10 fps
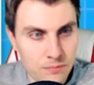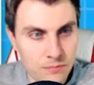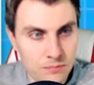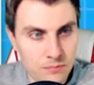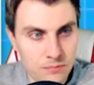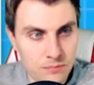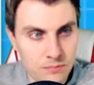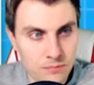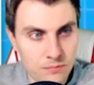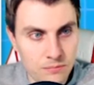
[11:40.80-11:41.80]

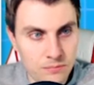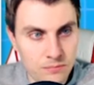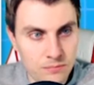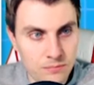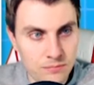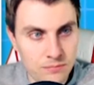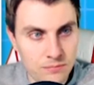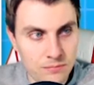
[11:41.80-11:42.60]
Nobody speaks.